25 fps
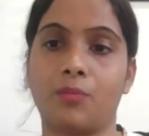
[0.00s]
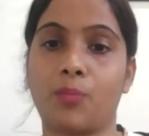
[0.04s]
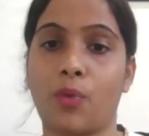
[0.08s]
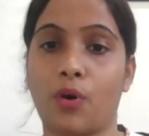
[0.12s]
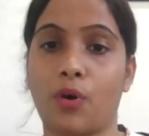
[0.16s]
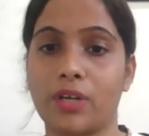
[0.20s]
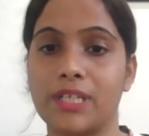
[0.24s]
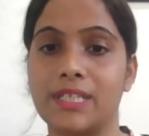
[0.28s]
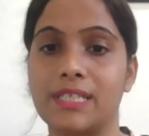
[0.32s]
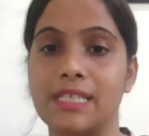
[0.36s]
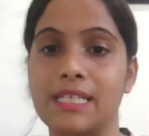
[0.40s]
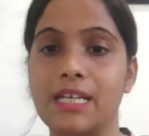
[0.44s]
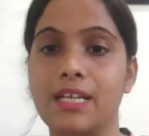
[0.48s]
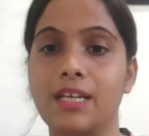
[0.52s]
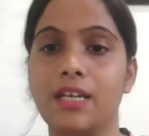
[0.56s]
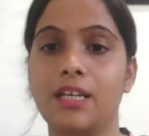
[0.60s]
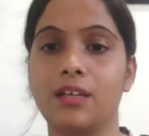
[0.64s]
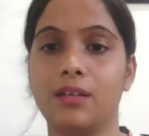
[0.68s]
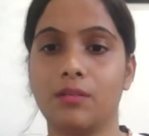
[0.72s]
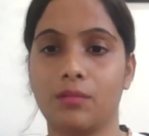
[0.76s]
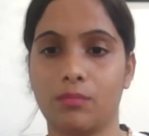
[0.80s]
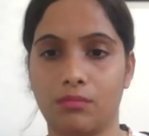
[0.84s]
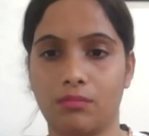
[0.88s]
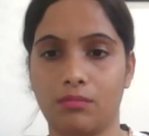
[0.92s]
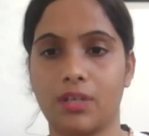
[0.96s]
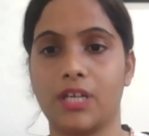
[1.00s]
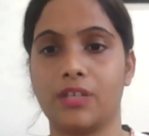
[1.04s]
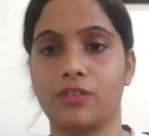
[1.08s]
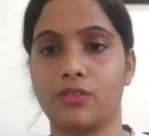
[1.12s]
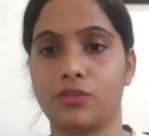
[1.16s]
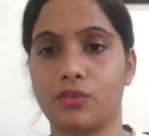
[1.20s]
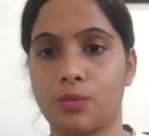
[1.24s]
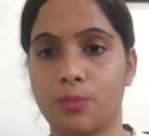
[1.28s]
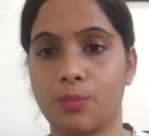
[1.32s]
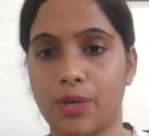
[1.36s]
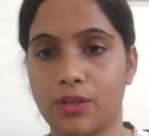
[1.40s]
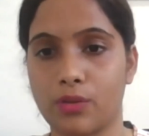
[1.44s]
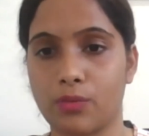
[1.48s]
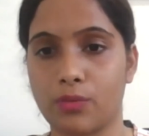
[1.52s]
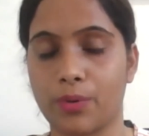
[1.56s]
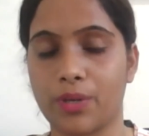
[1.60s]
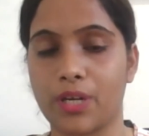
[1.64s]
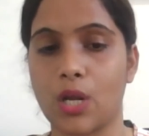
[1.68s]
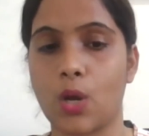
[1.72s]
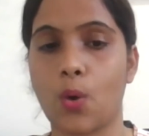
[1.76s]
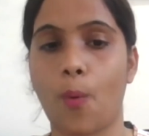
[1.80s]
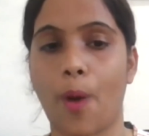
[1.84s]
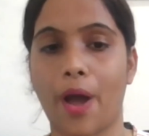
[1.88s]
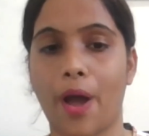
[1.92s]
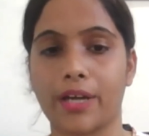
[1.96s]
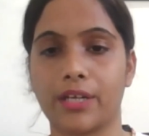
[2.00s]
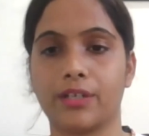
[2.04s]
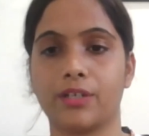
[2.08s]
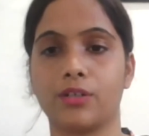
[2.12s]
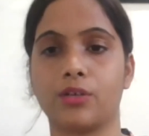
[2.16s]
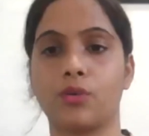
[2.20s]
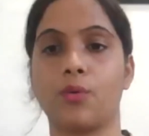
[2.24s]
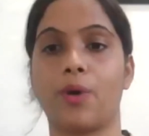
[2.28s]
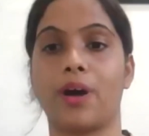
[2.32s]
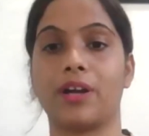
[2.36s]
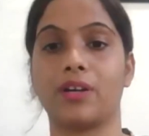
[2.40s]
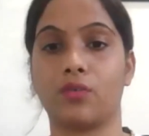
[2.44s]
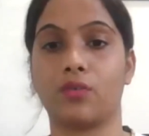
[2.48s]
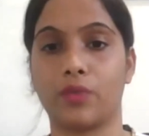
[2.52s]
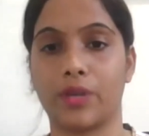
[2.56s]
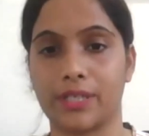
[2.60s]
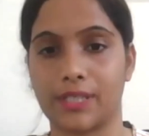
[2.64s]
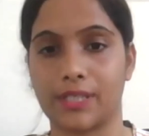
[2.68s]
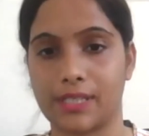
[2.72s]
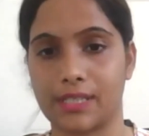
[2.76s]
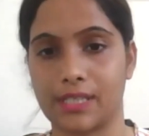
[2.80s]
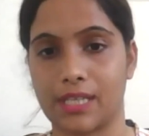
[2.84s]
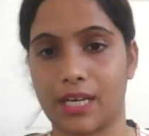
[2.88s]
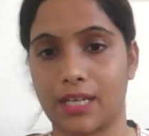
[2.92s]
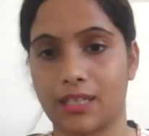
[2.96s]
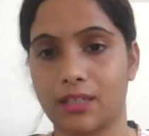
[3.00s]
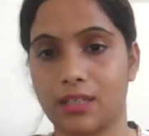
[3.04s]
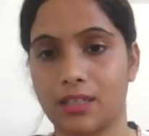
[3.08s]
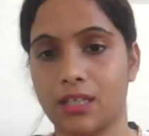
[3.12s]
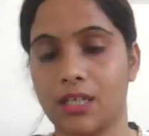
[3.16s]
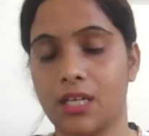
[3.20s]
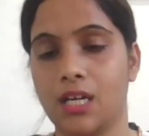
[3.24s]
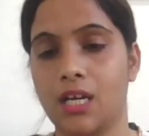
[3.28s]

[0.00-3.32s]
policy instruments were required to address that.